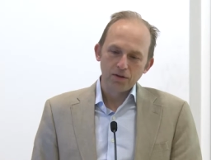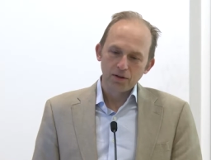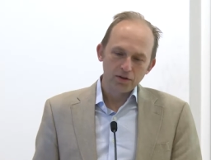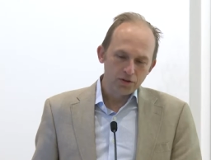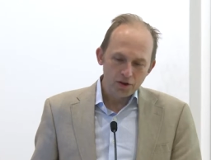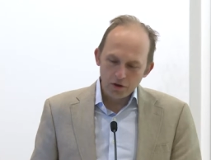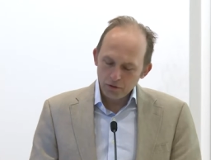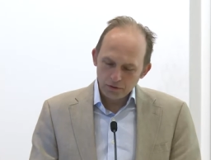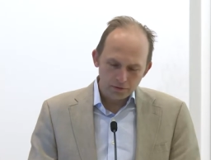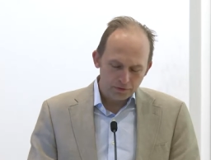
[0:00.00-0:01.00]
the
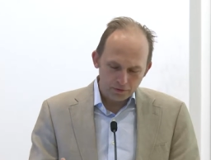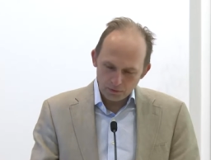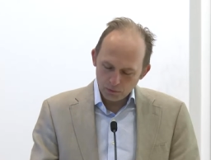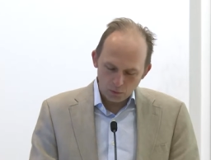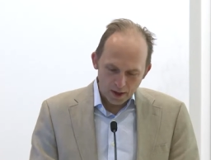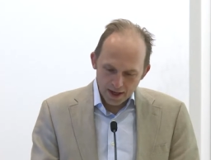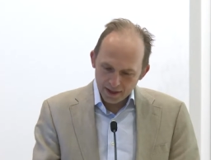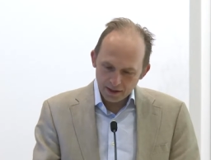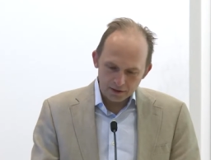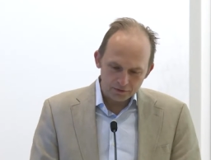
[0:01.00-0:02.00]
known
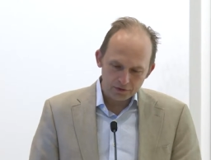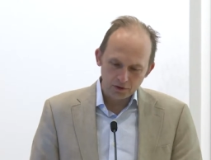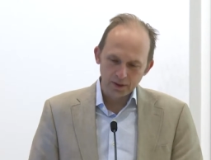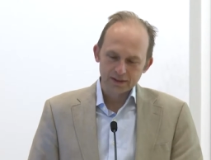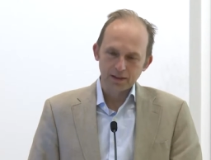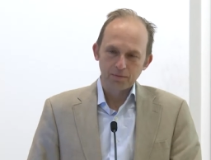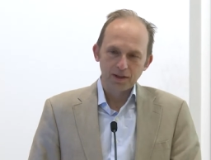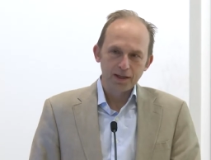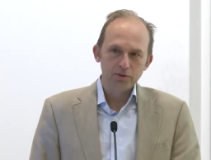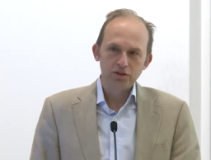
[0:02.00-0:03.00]
way of doing something,
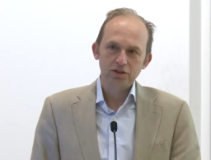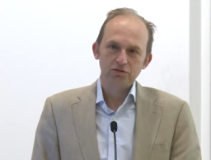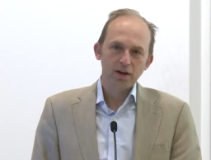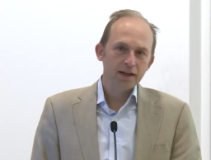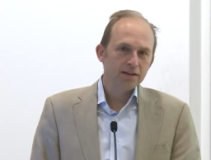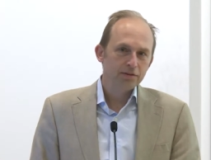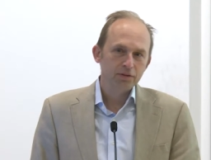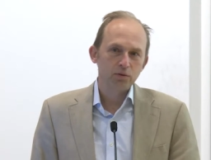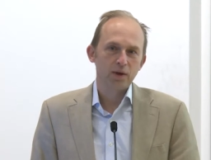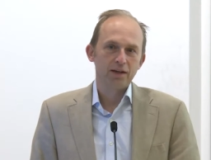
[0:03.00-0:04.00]
he would just try a
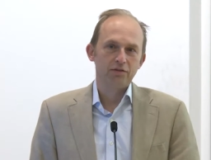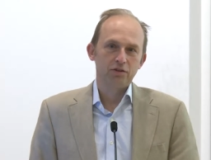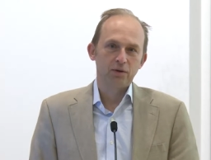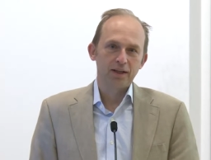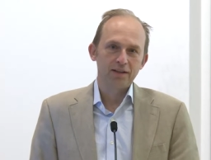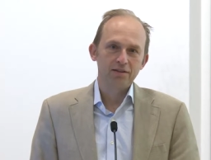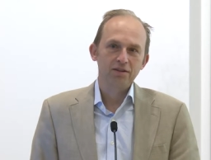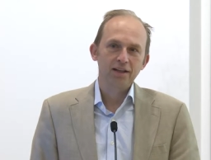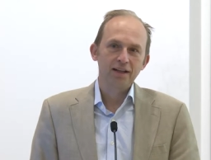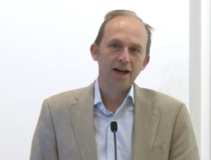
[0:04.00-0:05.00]
different way of doing it until
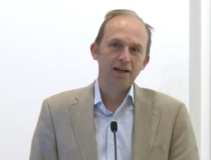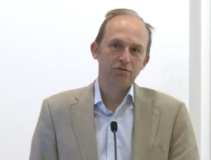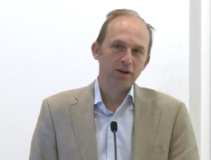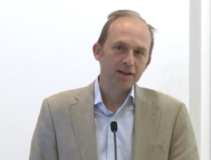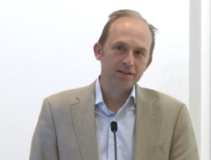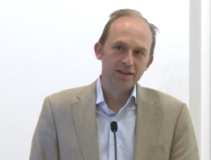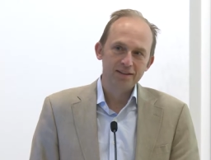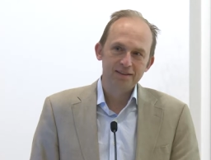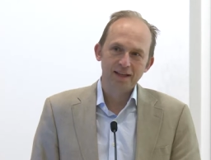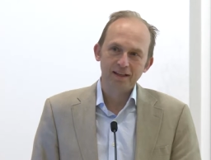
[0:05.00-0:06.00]
he got it right to
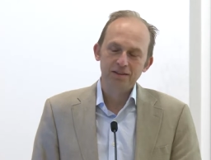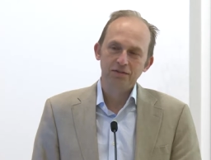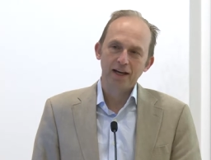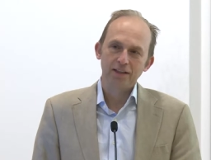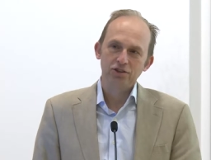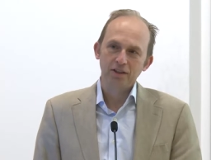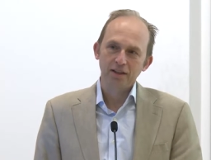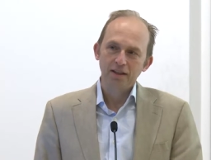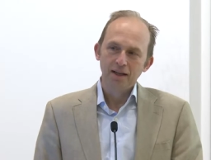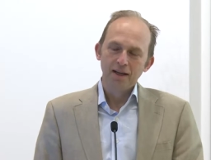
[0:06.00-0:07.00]
his satisfaction.
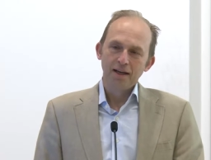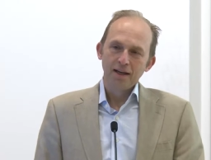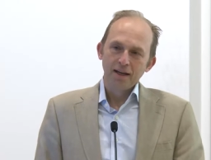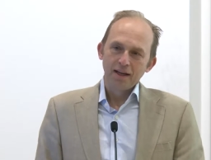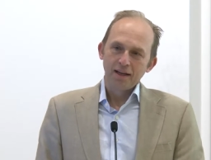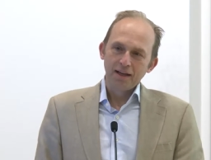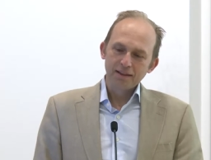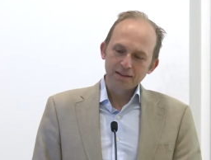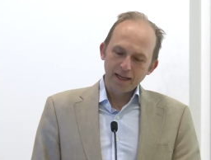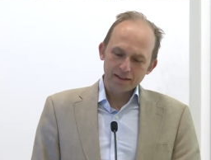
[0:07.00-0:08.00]
And in
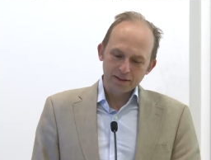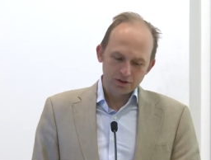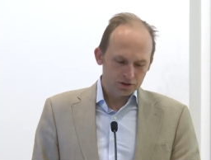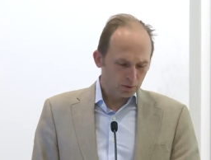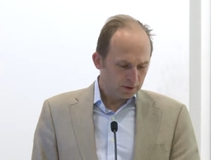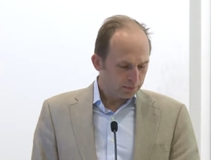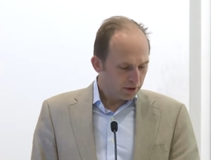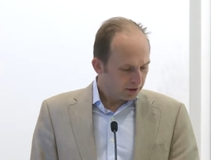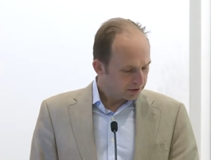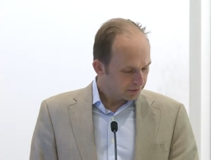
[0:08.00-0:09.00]
his case, I just want to
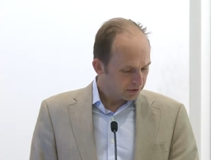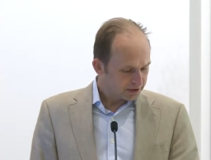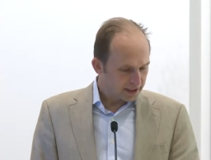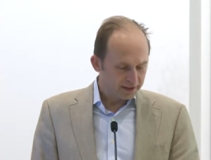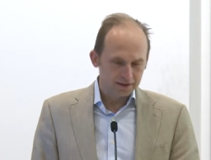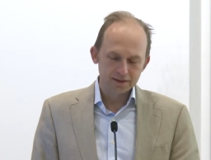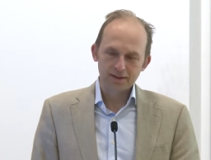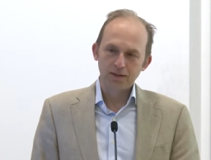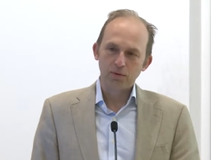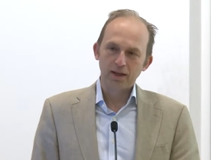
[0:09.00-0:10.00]
pause for a second to
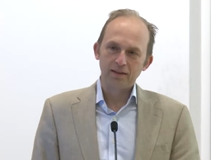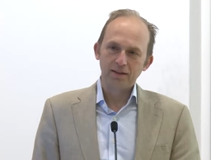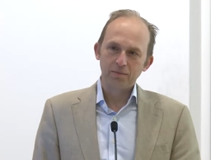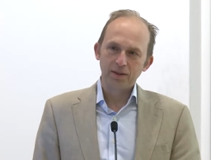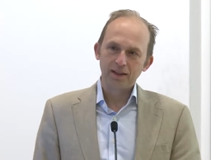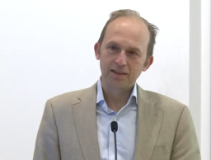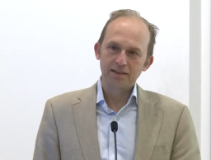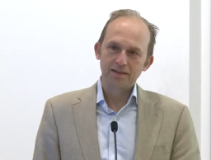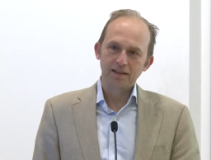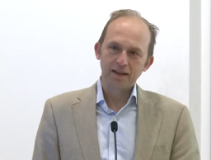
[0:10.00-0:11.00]
say what he did because
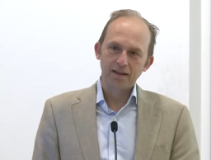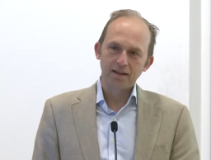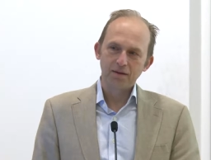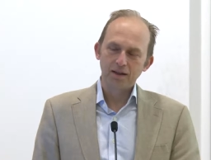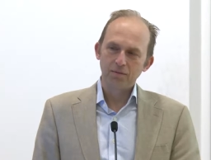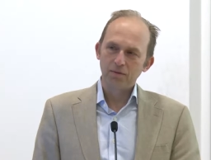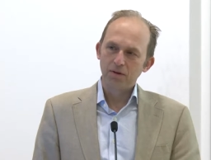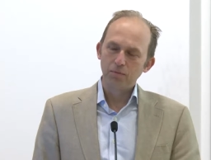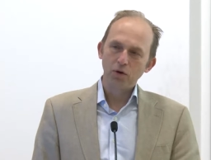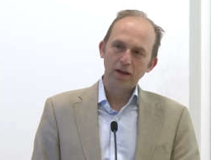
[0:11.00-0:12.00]
it's it, it,
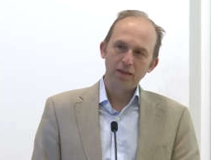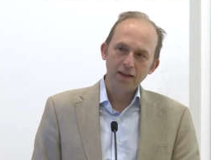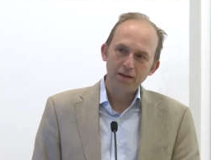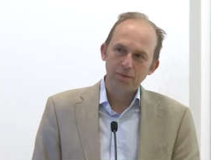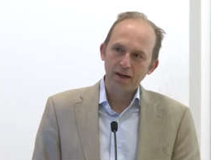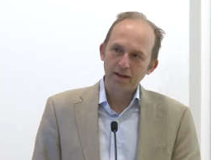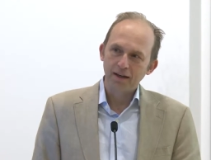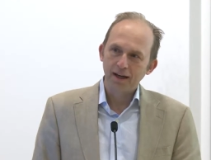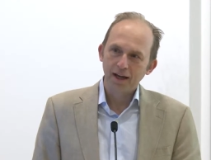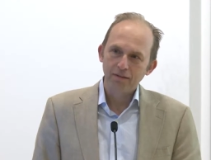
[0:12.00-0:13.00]
the more I think about it,
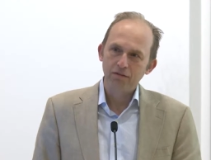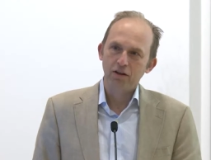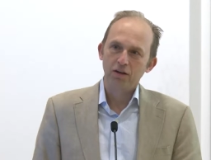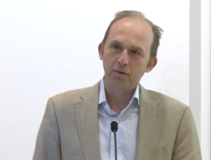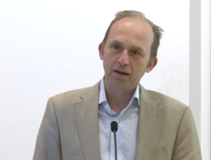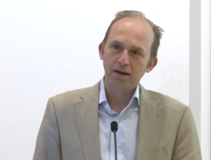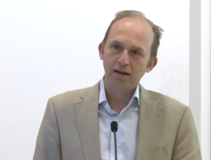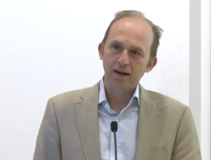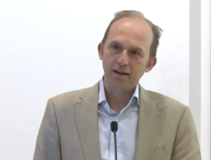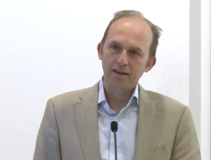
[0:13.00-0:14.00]
and I have thought about it a
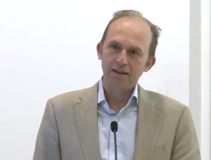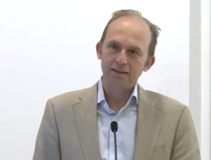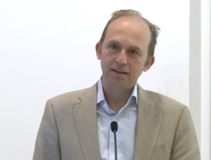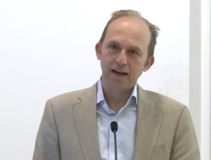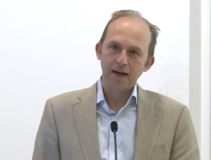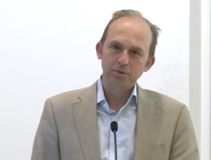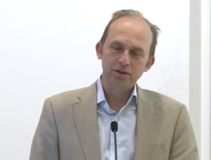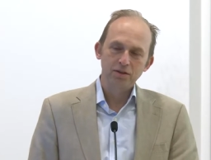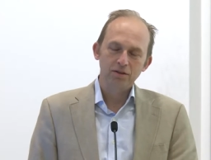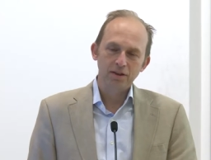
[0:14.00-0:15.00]
lot, I think it's an
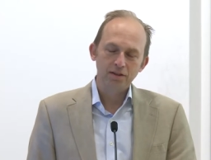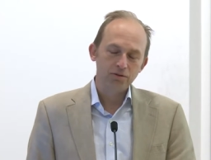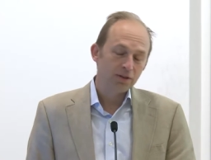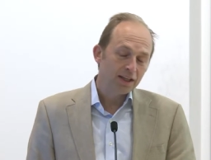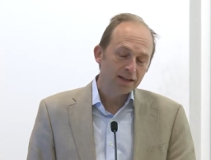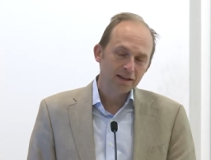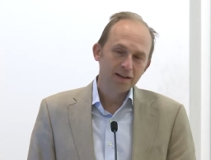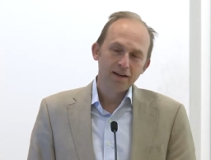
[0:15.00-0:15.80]
absolutely unique